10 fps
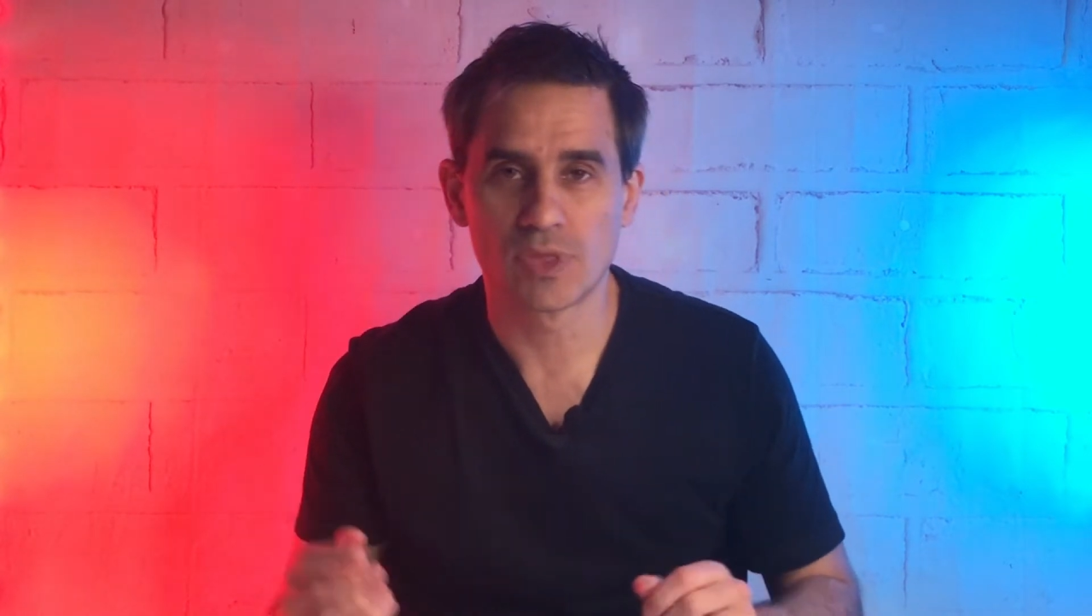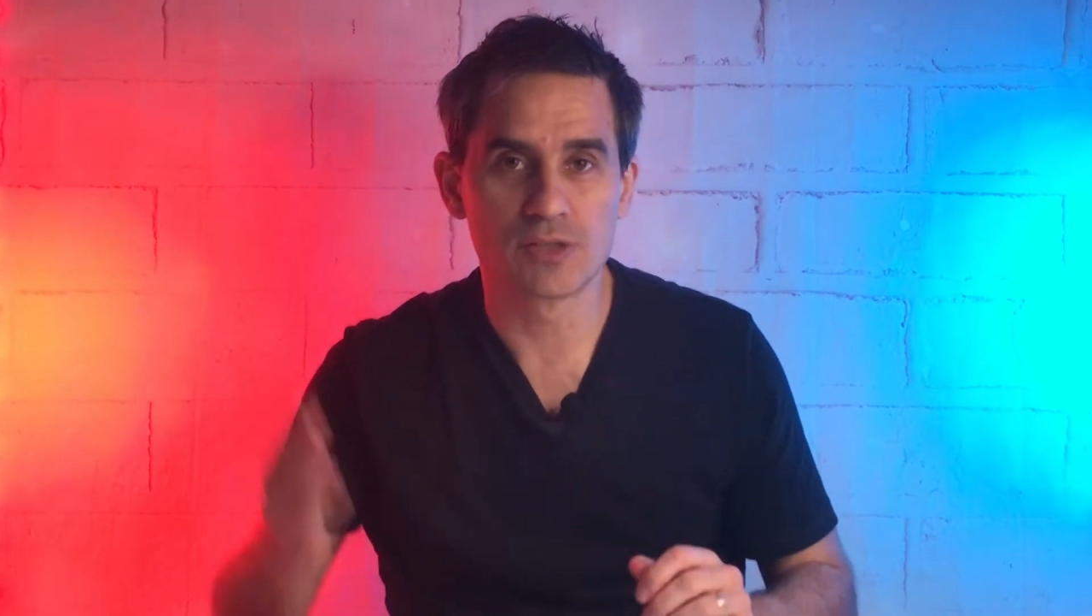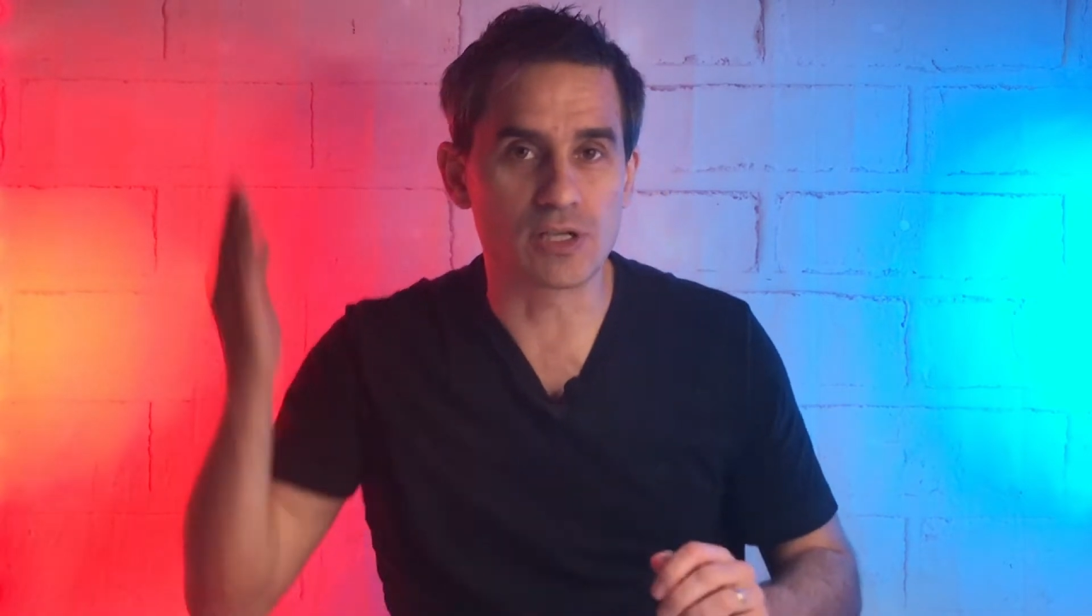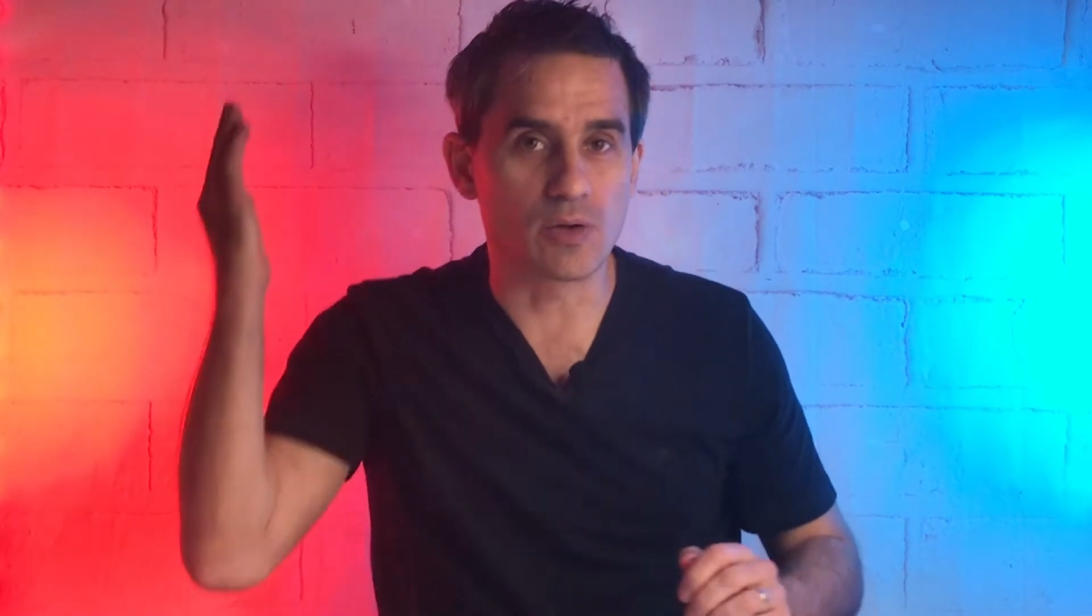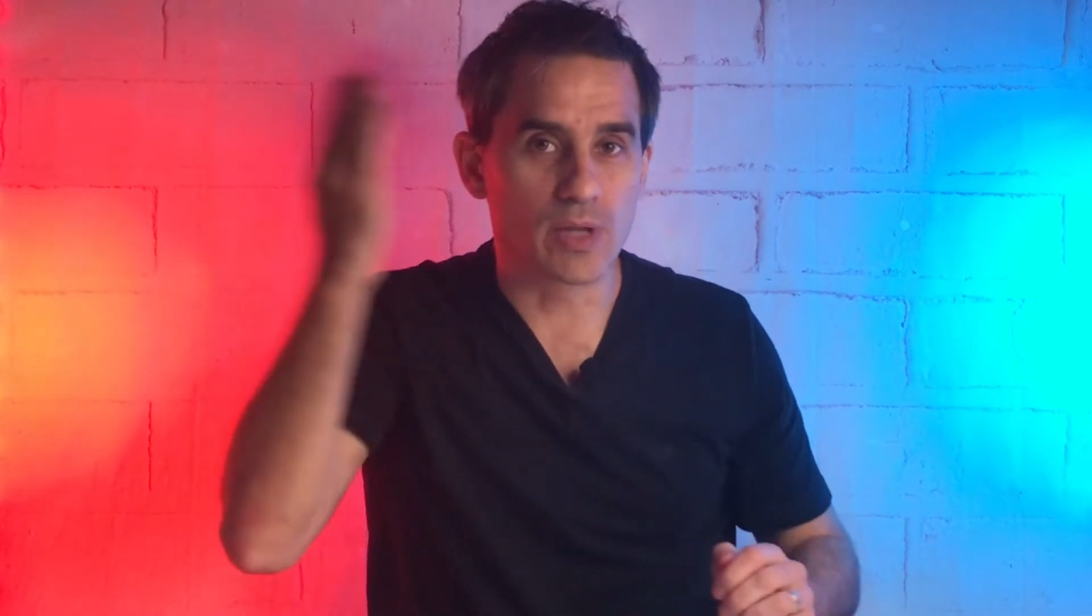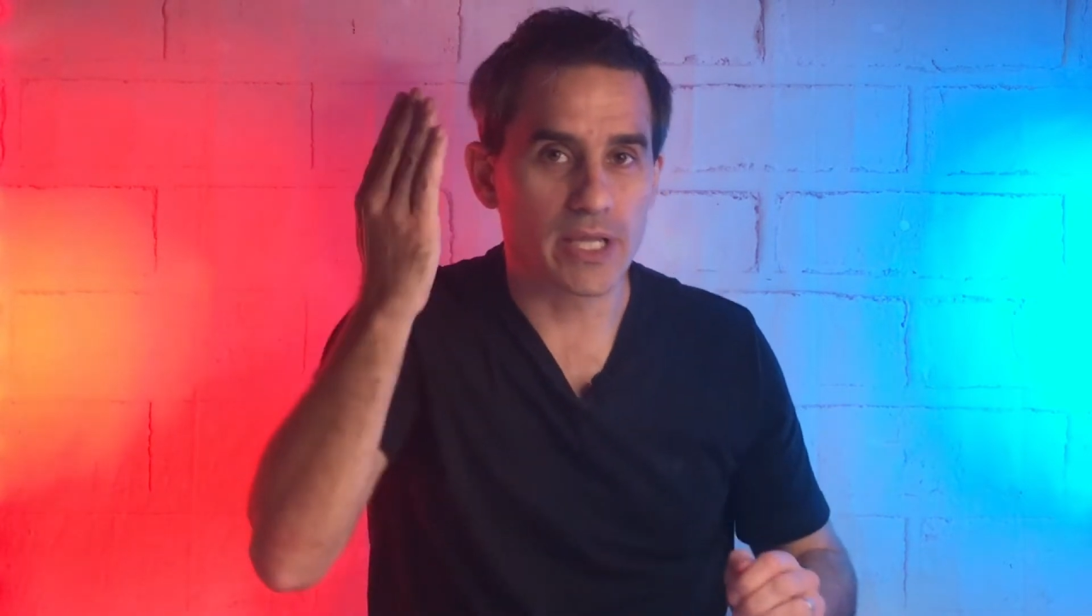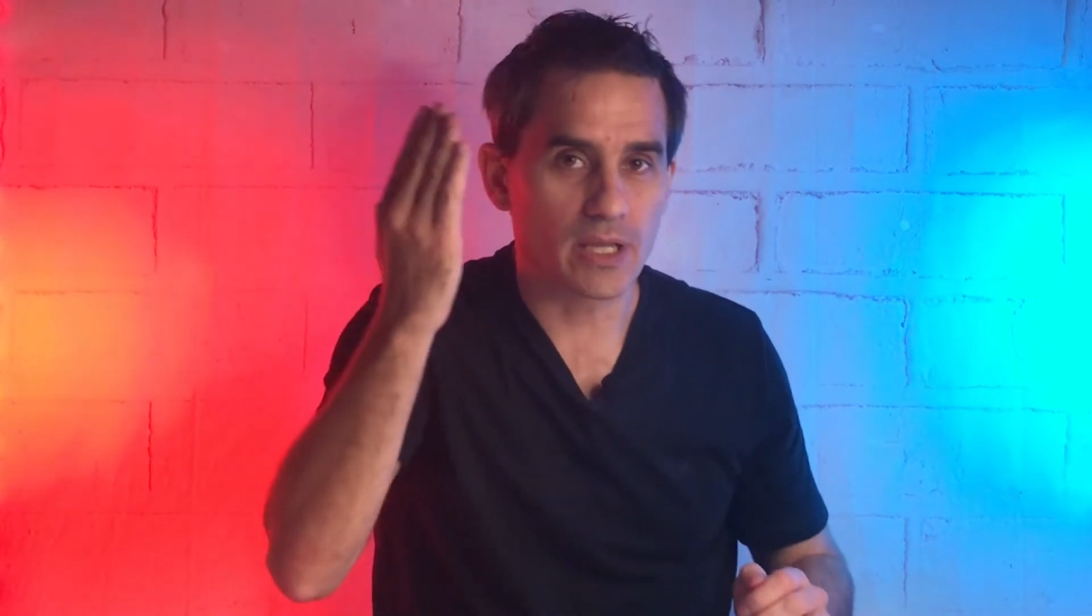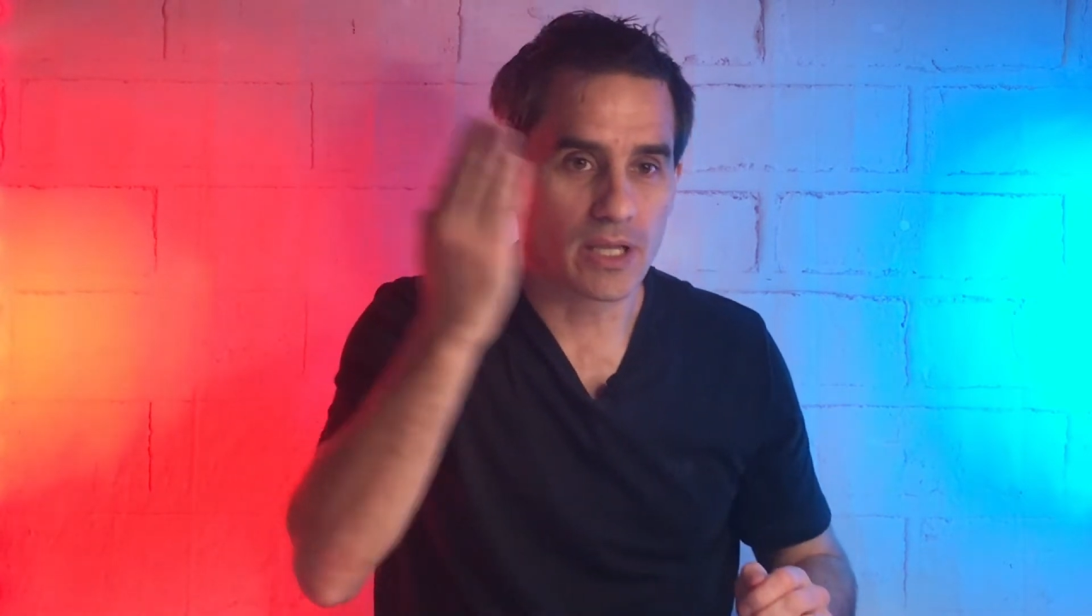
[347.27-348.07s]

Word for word: So here,